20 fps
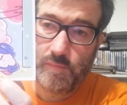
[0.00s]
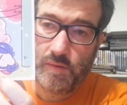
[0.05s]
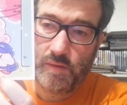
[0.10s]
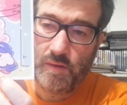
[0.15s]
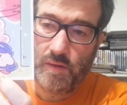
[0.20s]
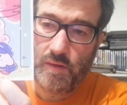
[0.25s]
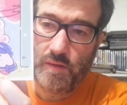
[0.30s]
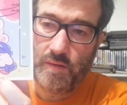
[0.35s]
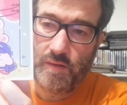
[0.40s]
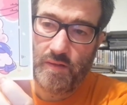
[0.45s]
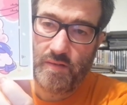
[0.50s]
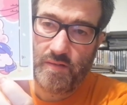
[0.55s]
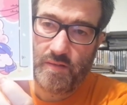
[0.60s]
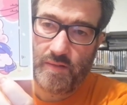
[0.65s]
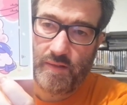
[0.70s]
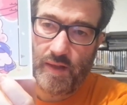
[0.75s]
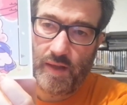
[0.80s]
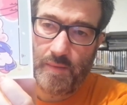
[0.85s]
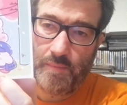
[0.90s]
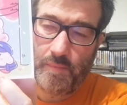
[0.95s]
This
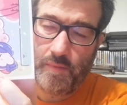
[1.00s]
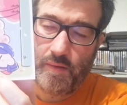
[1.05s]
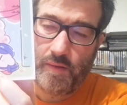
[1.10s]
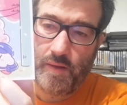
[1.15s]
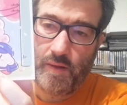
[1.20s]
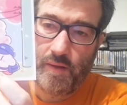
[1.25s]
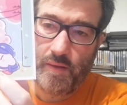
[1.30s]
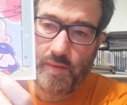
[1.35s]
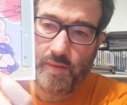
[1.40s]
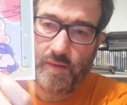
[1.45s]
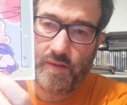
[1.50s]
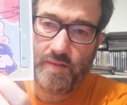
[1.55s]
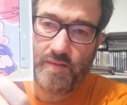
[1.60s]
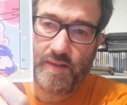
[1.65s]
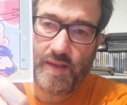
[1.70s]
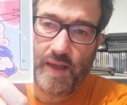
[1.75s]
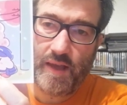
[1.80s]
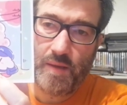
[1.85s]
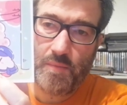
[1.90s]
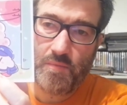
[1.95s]
type, these
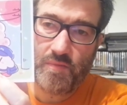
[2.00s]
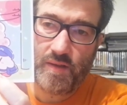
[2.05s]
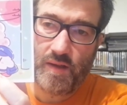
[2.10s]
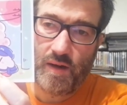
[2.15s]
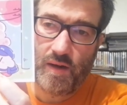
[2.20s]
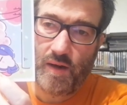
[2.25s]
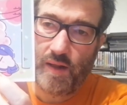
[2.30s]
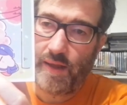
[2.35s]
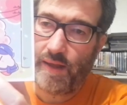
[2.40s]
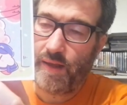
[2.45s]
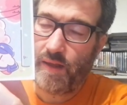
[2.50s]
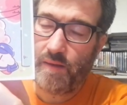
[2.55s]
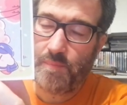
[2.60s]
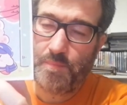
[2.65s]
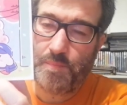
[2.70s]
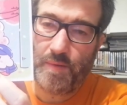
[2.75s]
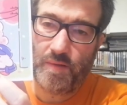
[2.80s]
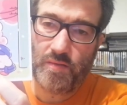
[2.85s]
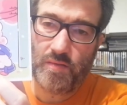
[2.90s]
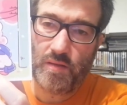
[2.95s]
games are like
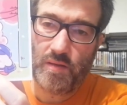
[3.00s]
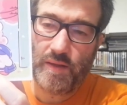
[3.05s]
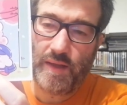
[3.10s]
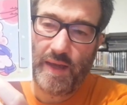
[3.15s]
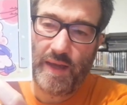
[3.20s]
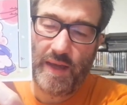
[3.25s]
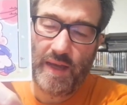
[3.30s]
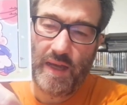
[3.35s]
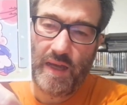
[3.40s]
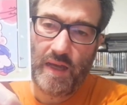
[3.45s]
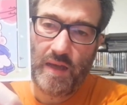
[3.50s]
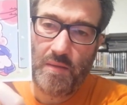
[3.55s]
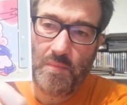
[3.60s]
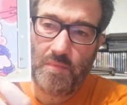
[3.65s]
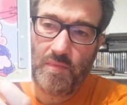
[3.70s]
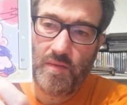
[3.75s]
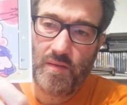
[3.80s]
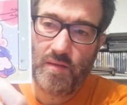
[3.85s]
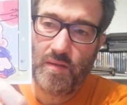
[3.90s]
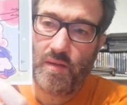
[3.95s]
puzzle
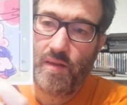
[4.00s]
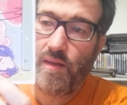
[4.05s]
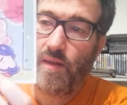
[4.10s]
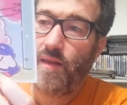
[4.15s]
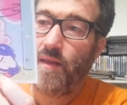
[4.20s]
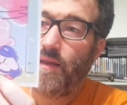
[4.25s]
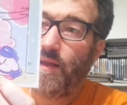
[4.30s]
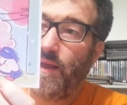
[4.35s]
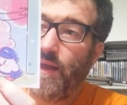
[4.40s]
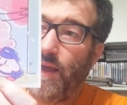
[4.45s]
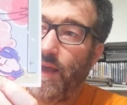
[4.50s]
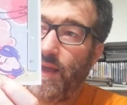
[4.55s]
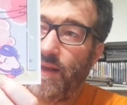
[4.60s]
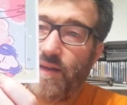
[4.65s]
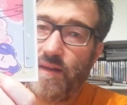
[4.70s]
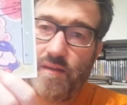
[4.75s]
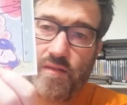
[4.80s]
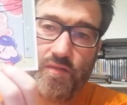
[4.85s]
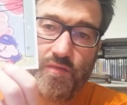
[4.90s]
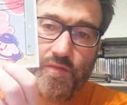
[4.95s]
games,
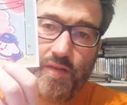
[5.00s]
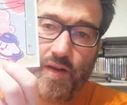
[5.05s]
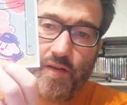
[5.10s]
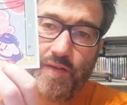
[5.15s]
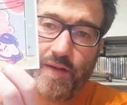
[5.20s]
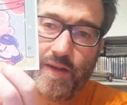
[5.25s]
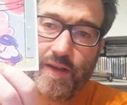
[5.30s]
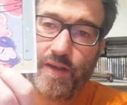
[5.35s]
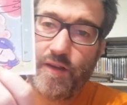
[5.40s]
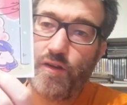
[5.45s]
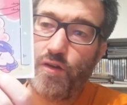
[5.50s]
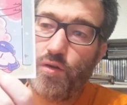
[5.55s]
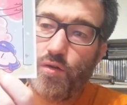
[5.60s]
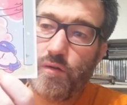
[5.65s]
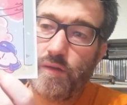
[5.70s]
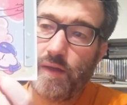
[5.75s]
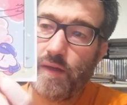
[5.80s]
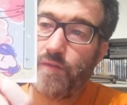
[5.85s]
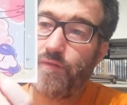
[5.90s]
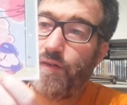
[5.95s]
and it's very
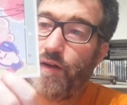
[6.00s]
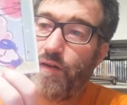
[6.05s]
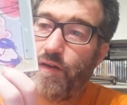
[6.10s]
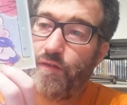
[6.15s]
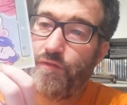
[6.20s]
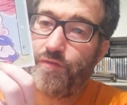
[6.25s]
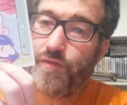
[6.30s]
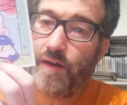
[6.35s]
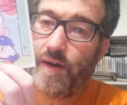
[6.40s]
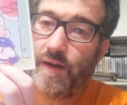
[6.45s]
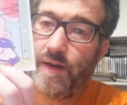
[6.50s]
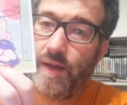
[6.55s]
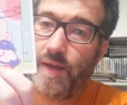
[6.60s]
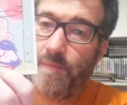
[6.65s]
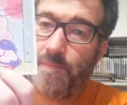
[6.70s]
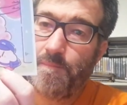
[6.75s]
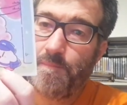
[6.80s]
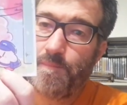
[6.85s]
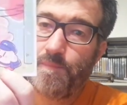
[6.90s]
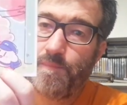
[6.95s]
cute and very funny.